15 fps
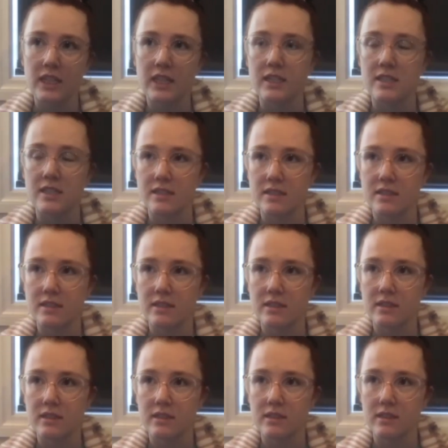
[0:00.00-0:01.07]
is,
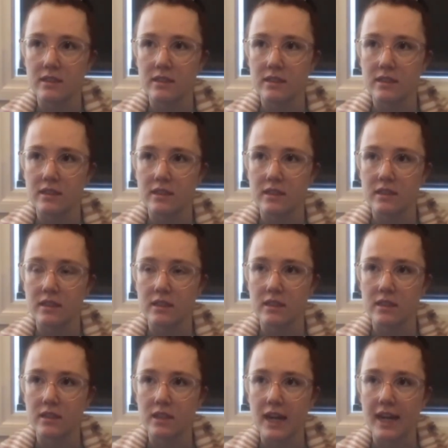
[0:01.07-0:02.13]

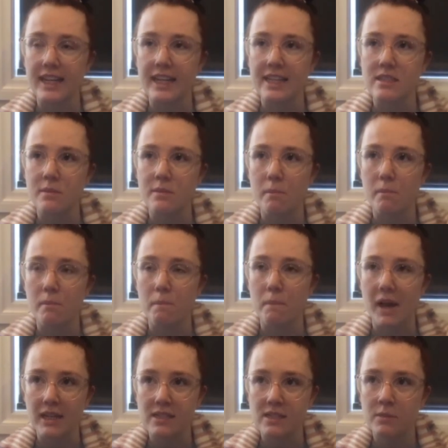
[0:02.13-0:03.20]
I guess,
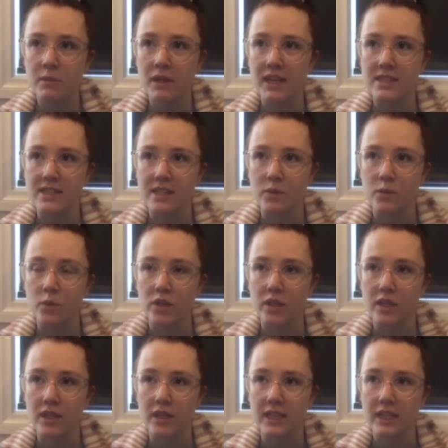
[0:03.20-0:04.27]
maximizing what
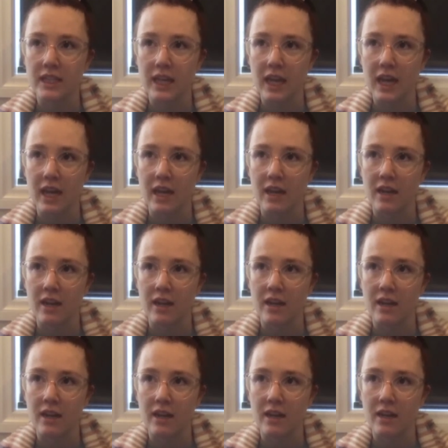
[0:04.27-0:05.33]
I can
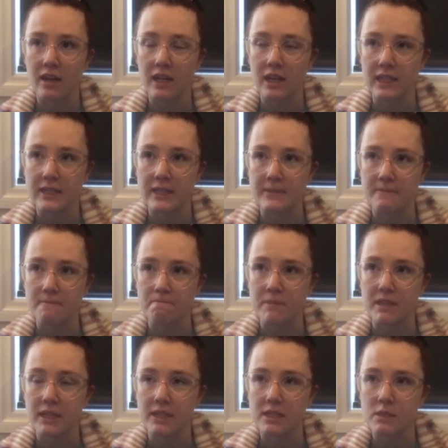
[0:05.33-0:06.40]

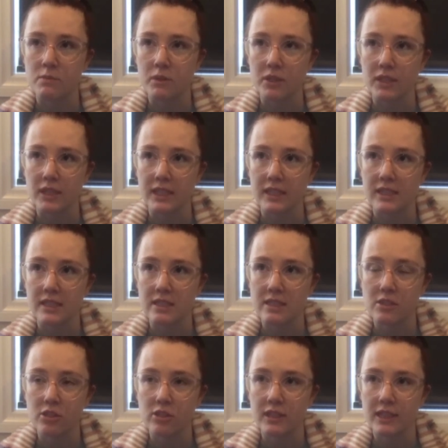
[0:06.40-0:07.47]

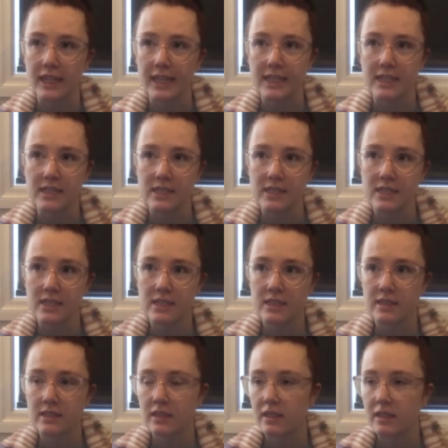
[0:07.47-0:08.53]
experience, create,
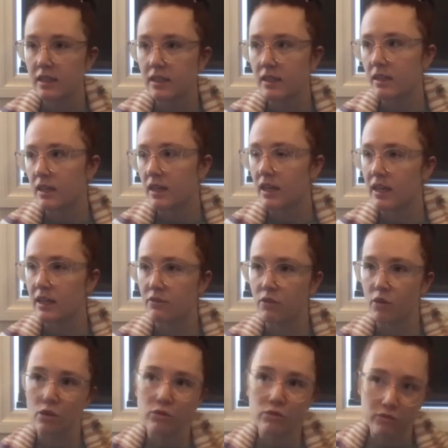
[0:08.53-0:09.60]

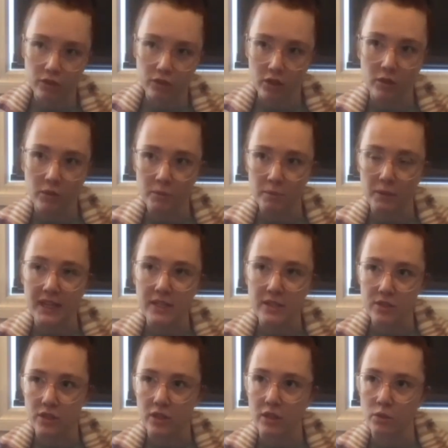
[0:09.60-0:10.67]
evolve from,
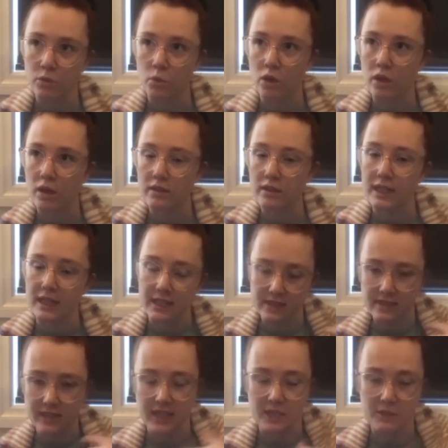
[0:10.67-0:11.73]
based on what, in
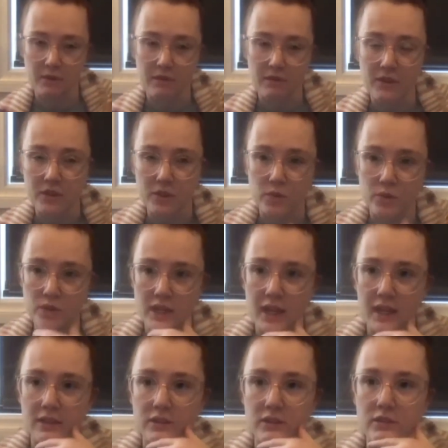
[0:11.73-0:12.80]
this case, my physical
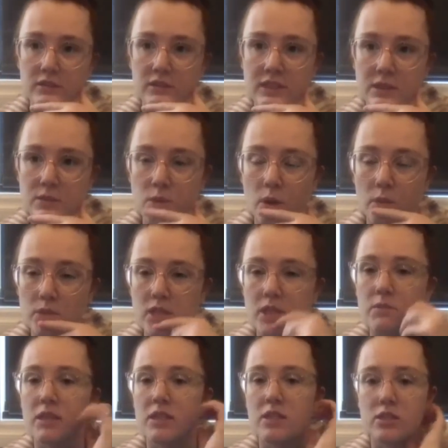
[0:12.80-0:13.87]
cycle is
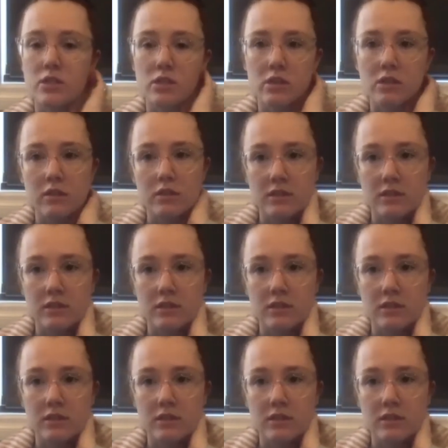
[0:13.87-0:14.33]
prompting me to do